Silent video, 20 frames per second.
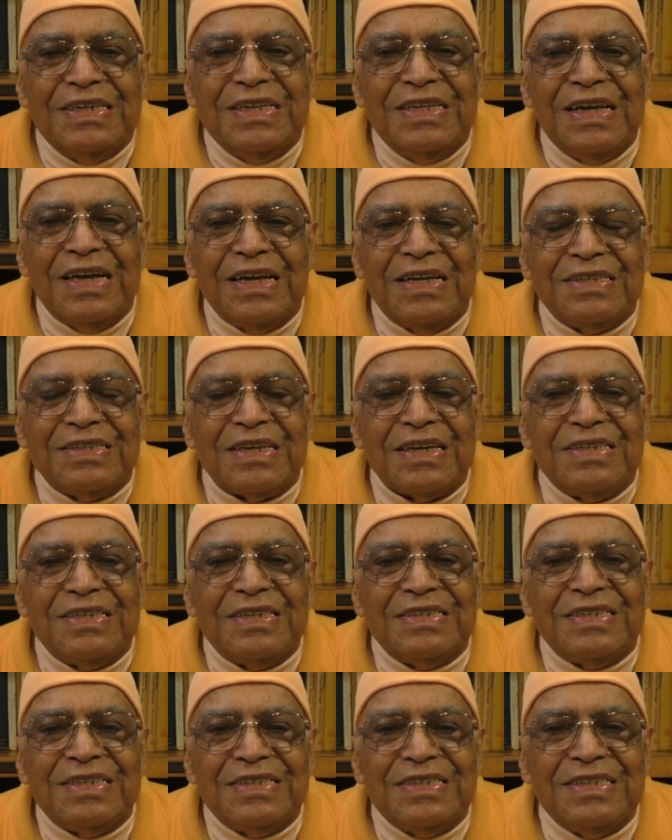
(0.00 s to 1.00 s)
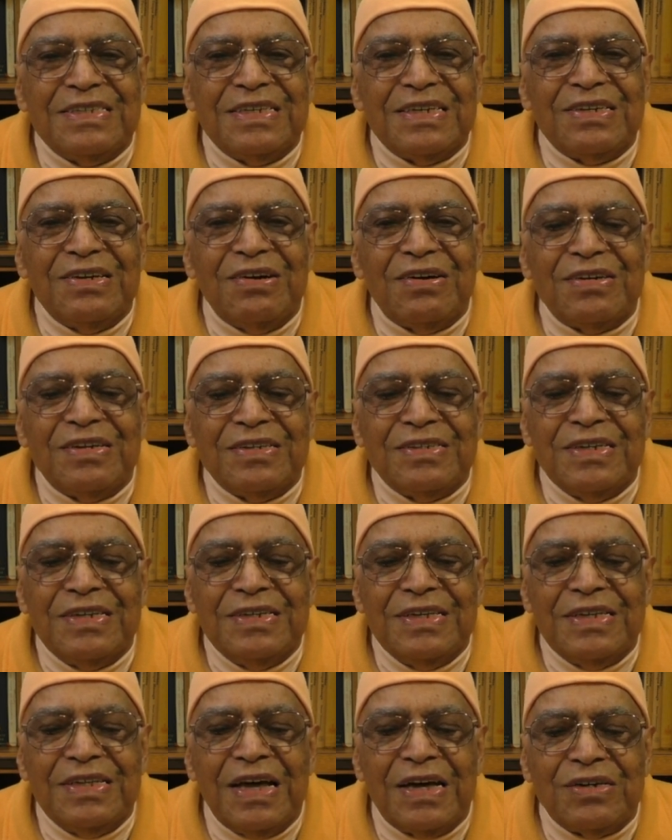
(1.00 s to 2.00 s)
The answer is God is
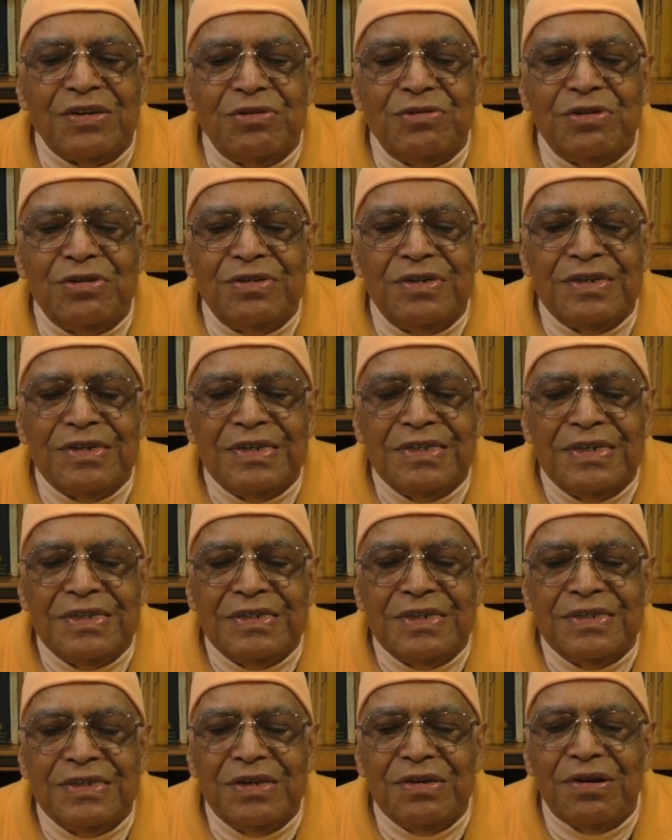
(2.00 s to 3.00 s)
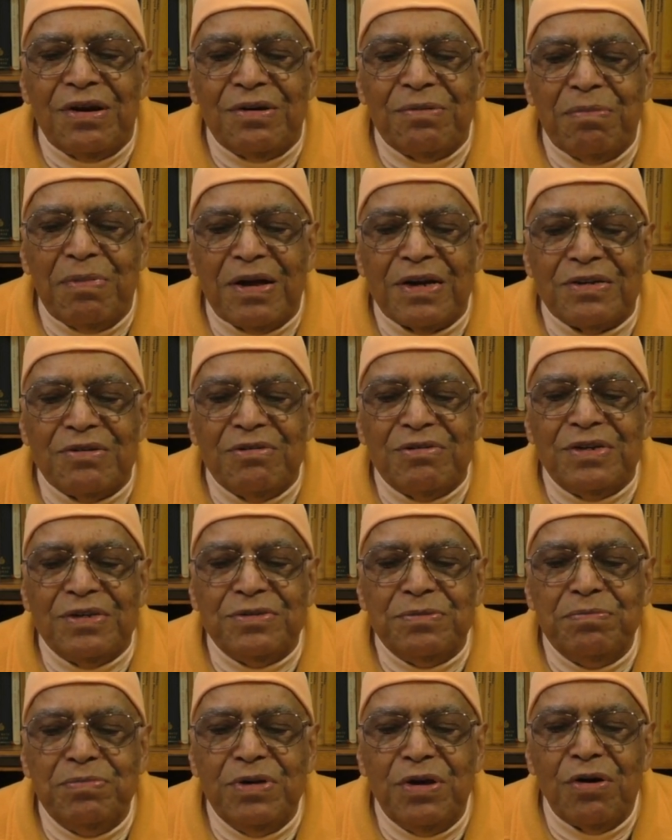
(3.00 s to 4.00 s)
neither good nor bad. God
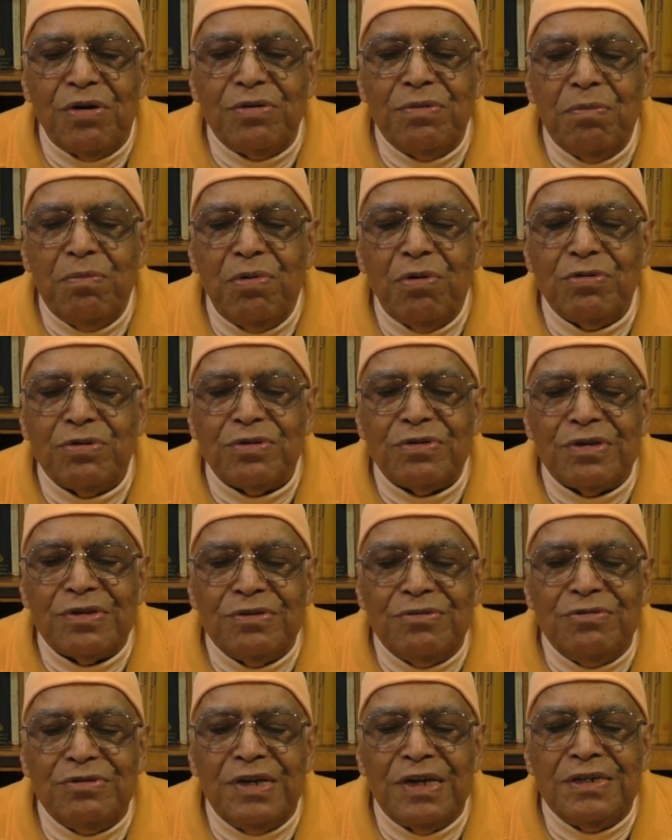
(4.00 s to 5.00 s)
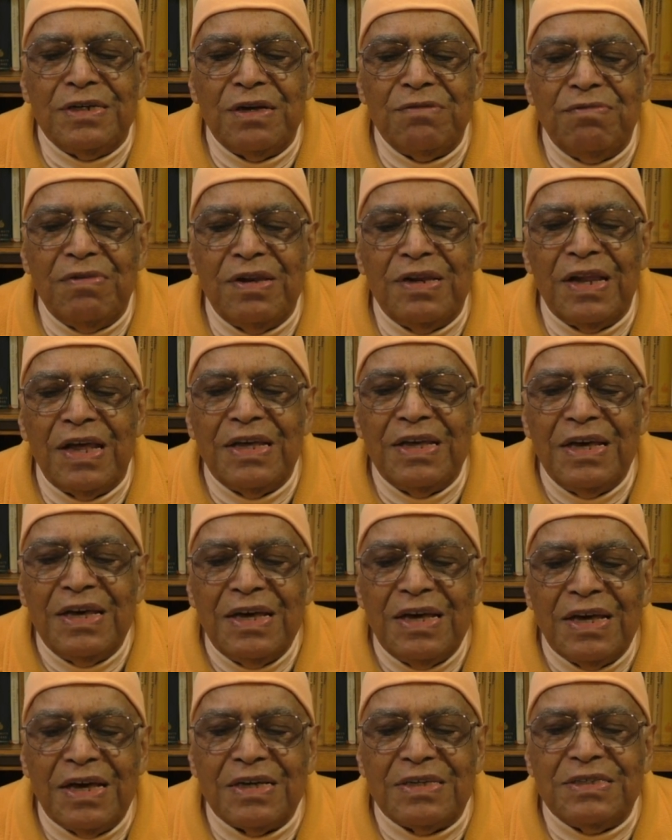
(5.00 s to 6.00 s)
is beyond both. Good and evil
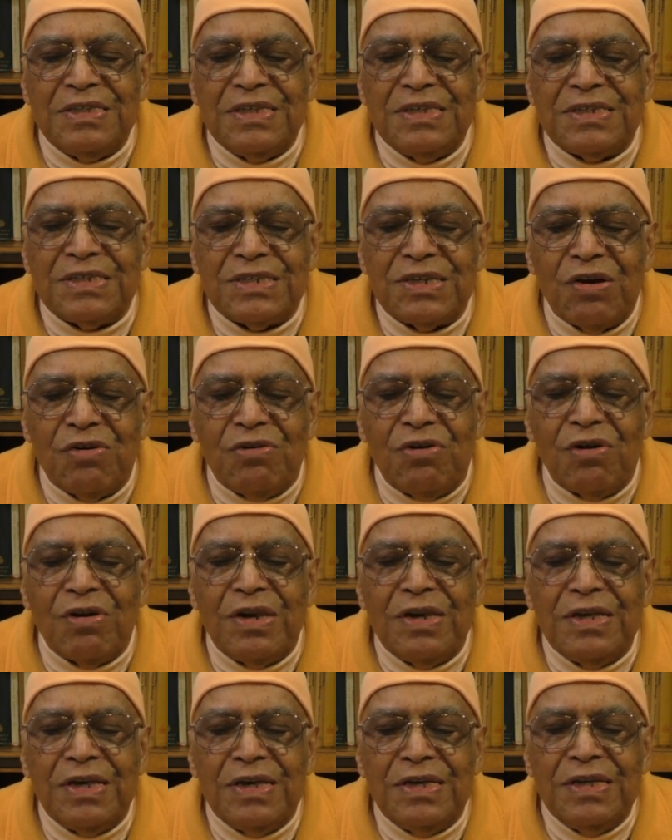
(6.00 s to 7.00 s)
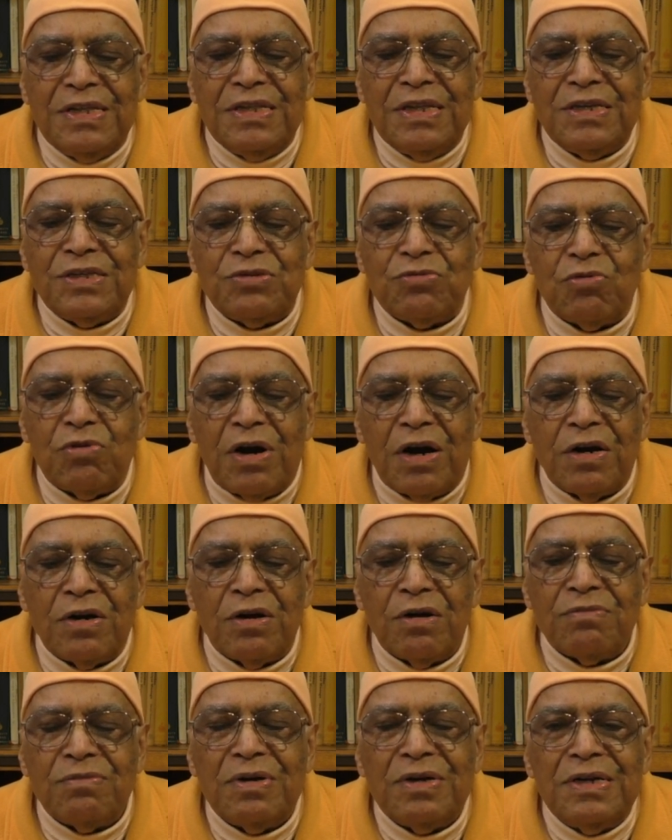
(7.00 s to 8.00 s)
exist only in this world
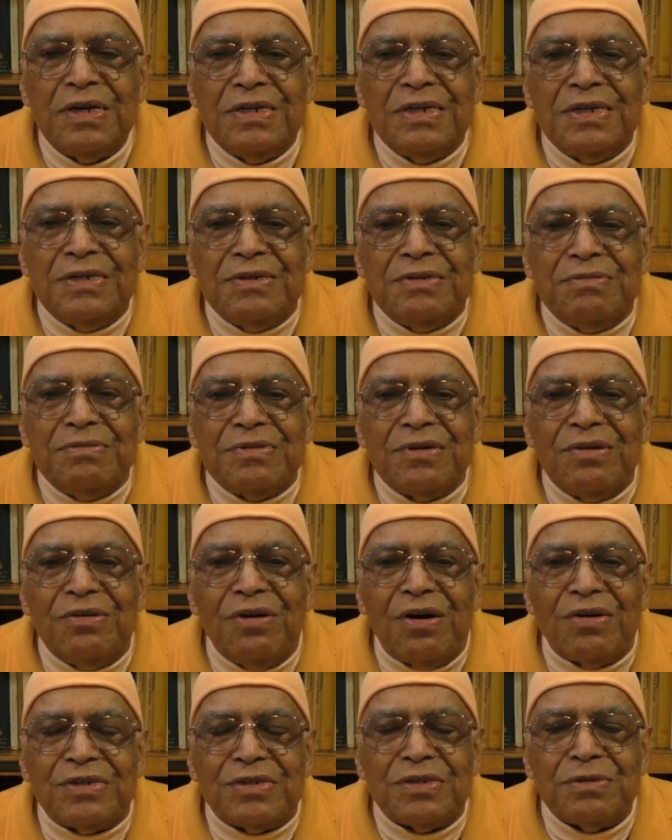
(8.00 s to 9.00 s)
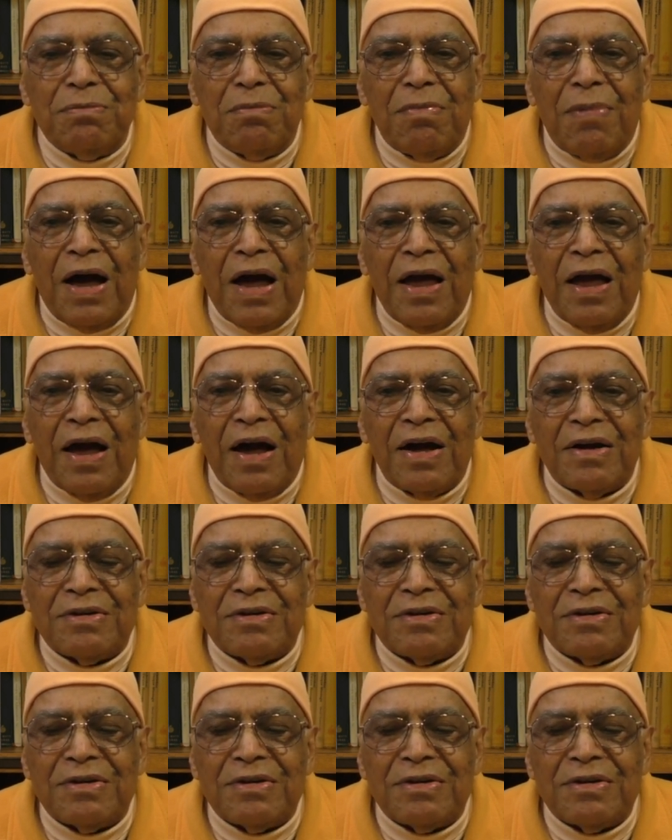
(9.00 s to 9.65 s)
of God's Maya,